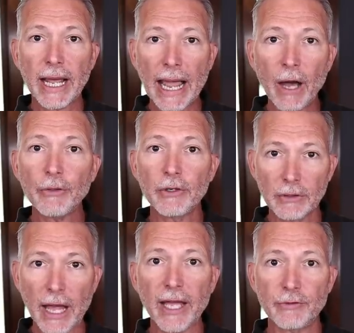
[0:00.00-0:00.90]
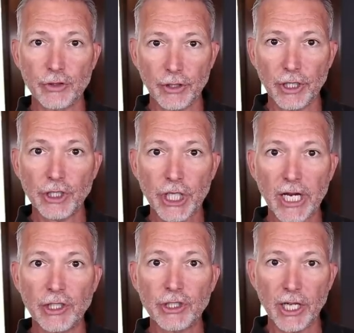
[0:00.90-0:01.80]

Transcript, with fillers: how their lives are going to change